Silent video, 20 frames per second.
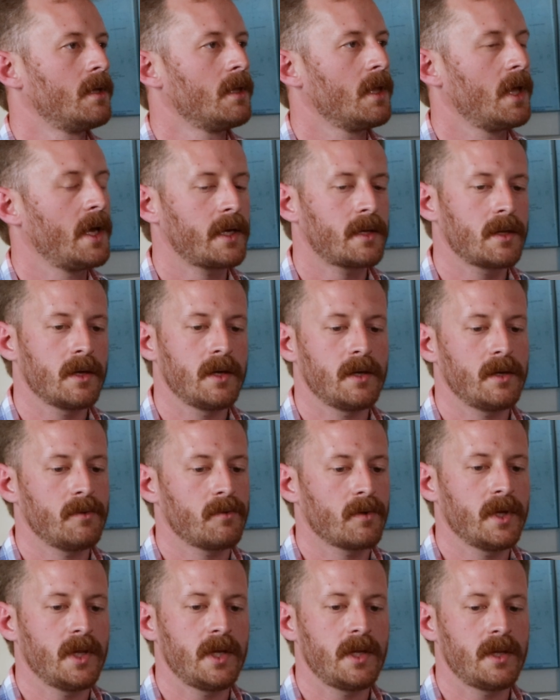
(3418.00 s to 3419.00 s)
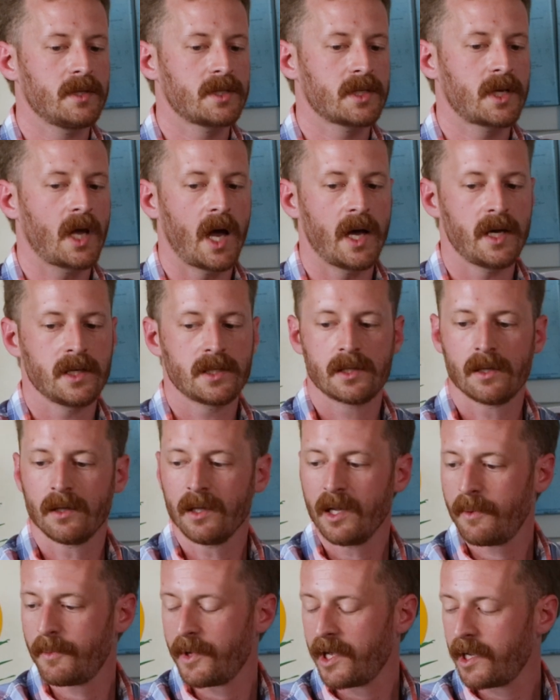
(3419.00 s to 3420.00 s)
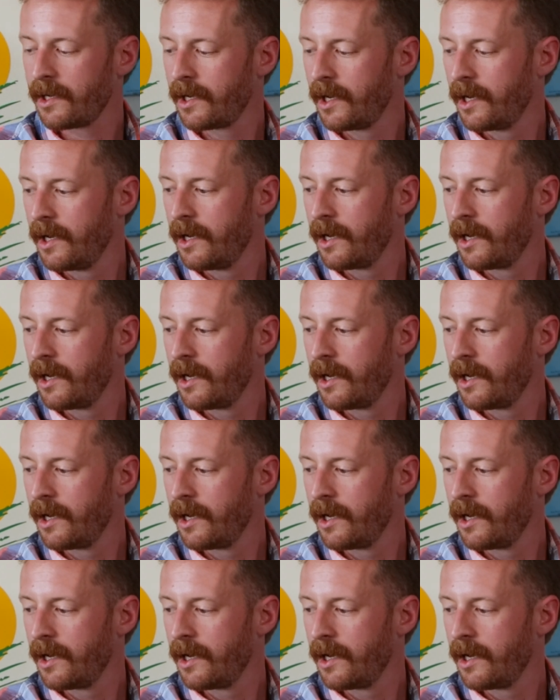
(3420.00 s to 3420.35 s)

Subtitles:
Like really, the sky is the limit.